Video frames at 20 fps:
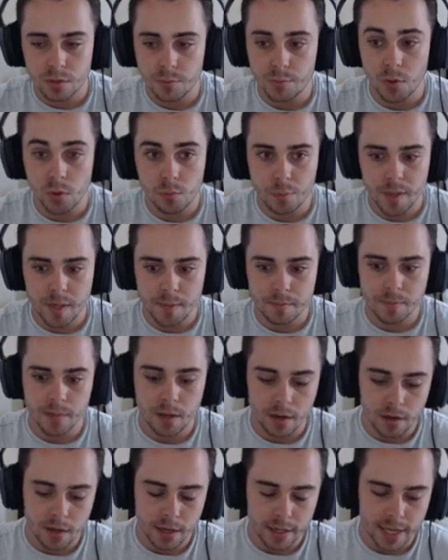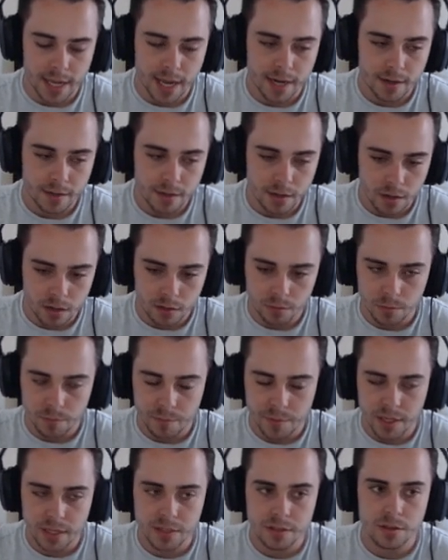Bolt Beam, again, along
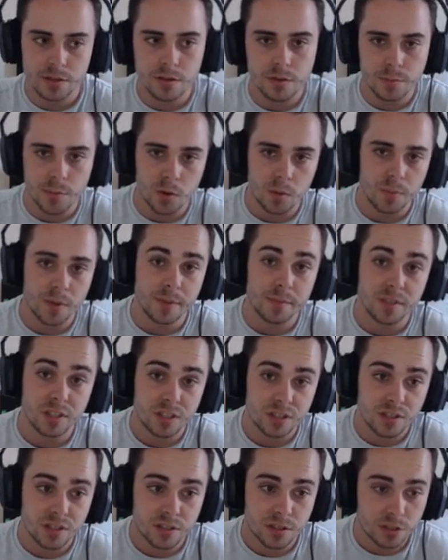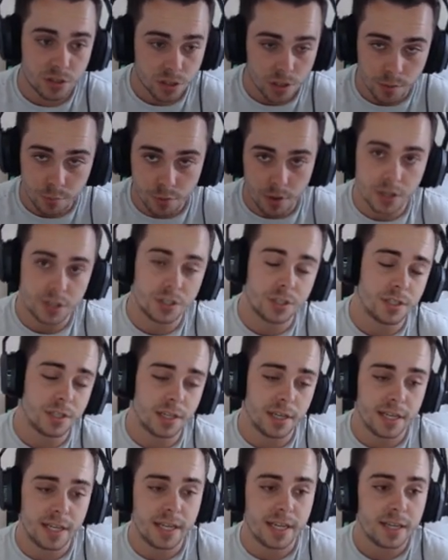with P2. Bolt Beam is so precious
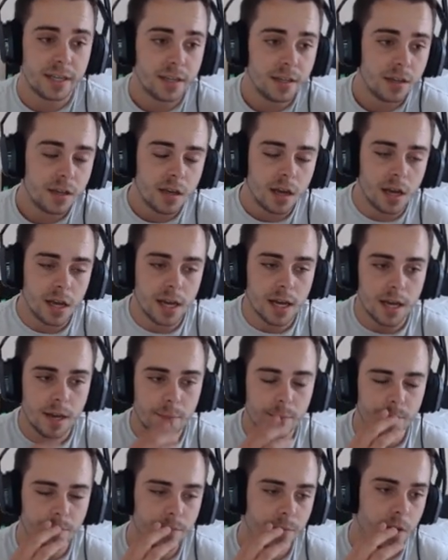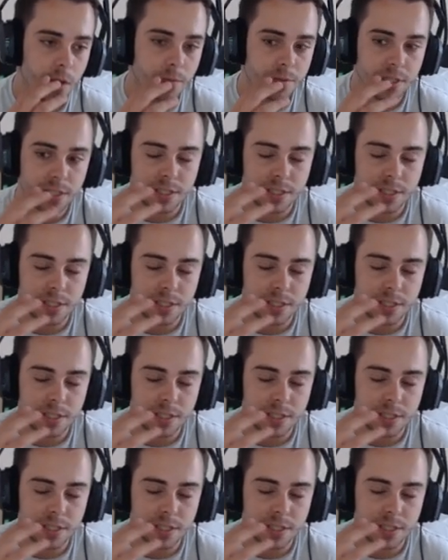in League. Um, obviously